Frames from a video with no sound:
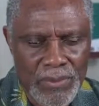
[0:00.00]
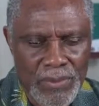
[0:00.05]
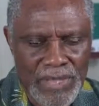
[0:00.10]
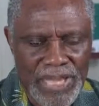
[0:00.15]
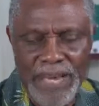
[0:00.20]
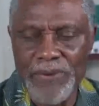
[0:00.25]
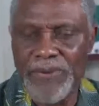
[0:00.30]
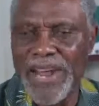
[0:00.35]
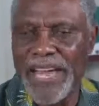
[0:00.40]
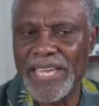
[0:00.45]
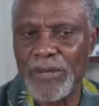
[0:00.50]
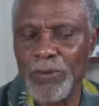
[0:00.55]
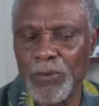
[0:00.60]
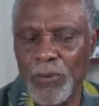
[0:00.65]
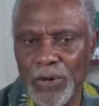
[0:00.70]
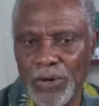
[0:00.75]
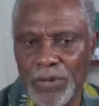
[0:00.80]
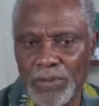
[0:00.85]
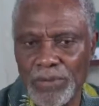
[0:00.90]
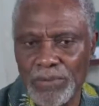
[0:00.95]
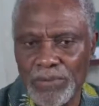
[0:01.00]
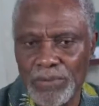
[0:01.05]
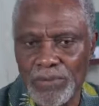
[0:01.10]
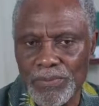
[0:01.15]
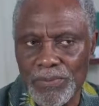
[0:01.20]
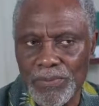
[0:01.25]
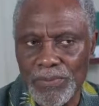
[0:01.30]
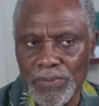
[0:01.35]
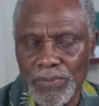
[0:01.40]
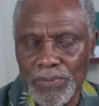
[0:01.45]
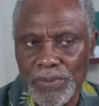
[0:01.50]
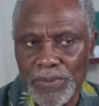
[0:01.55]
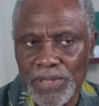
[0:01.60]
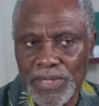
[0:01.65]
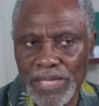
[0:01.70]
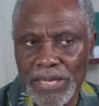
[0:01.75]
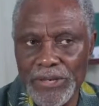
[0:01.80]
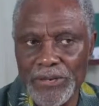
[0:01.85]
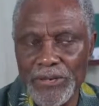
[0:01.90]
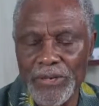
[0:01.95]
the Iraqi war,
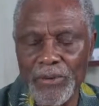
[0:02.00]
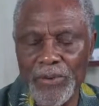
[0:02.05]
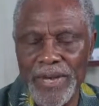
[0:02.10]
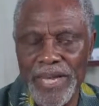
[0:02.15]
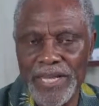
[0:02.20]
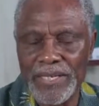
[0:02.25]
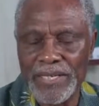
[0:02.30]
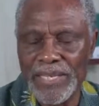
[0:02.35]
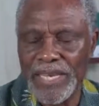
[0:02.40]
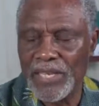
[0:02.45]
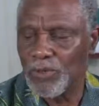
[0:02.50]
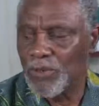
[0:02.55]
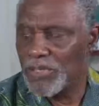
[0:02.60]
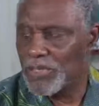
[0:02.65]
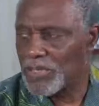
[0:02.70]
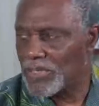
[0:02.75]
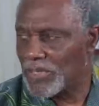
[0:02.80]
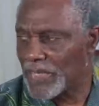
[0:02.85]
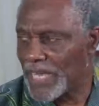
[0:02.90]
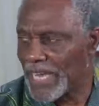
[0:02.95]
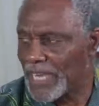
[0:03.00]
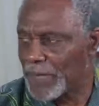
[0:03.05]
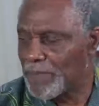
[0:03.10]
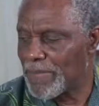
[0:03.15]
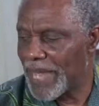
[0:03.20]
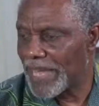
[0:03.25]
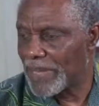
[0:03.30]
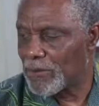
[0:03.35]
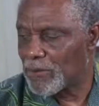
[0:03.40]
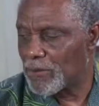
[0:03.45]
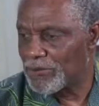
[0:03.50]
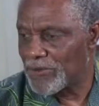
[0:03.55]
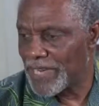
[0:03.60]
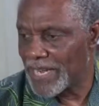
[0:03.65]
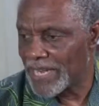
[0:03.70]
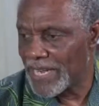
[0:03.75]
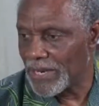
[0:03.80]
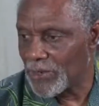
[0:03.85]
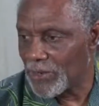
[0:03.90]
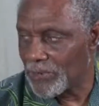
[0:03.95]
the UN, then it was headed by
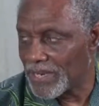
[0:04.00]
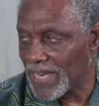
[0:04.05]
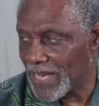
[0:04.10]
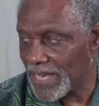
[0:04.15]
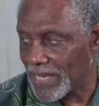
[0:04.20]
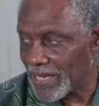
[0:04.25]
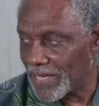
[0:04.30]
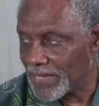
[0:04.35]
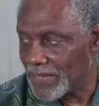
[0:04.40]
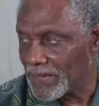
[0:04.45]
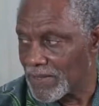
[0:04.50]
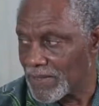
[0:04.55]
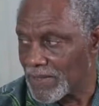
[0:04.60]
Kofi Annan of Ghana.